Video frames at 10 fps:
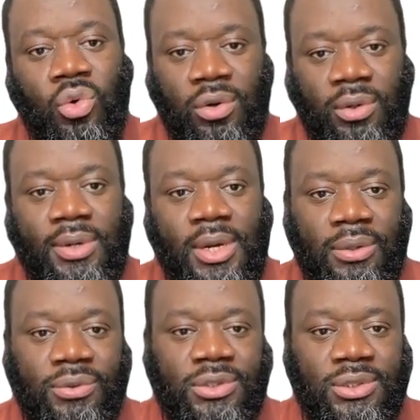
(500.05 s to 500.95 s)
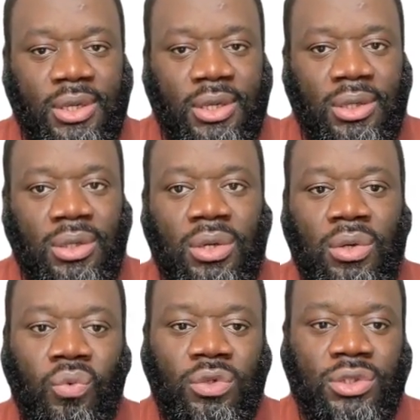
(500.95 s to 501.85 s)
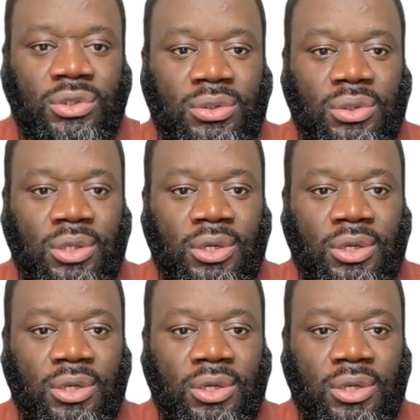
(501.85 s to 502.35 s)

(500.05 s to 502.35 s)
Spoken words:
or I would say wouldn't